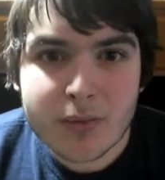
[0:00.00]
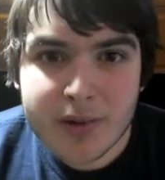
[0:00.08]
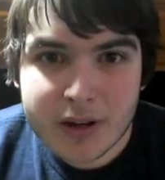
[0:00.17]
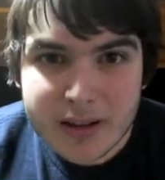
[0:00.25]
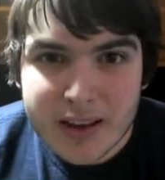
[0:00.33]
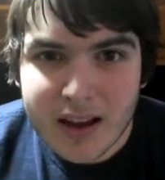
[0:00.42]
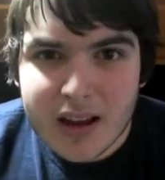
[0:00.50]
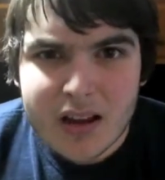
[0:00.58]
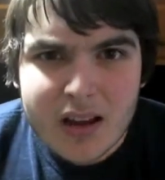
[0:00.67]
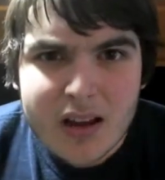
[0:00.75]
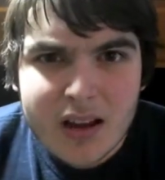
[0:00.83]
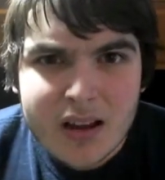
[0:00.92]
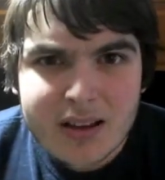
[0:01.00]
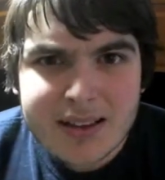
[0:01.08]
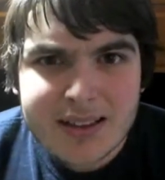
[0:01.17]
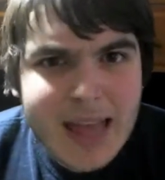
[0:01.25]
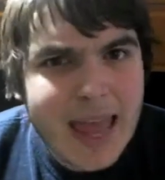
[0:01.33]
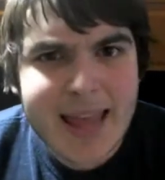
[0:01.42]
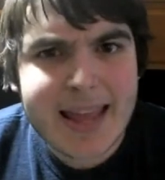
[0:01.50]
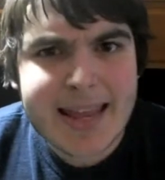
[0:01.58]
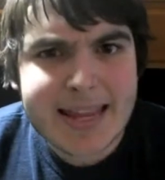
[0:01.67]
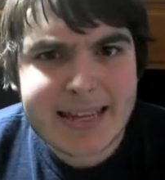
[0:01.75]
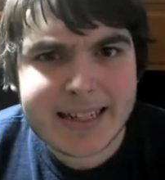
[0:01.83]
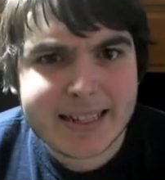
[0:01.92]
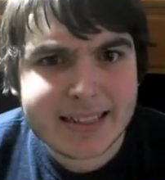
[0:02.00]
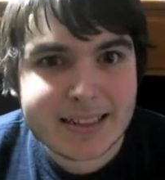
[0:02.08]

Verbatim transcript: but yeah. Hey!